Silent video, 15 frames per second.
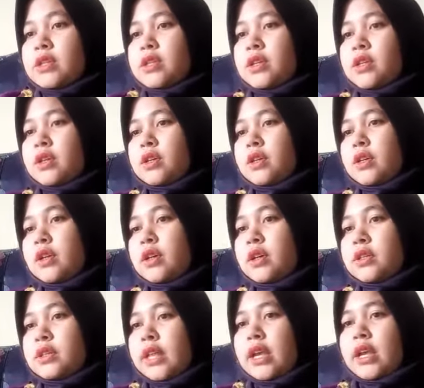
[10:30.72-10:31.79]
So,
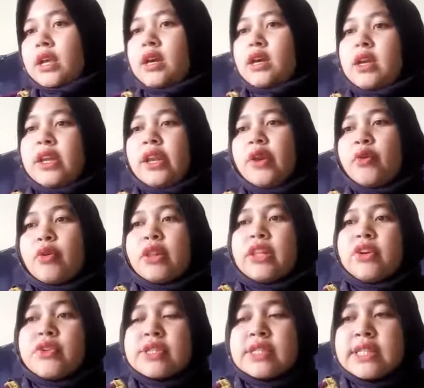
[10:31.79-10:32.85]

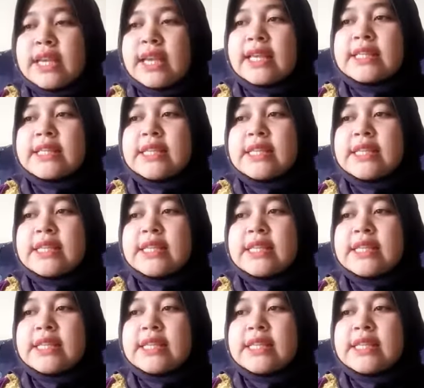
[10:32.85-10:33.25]
neurolinguistic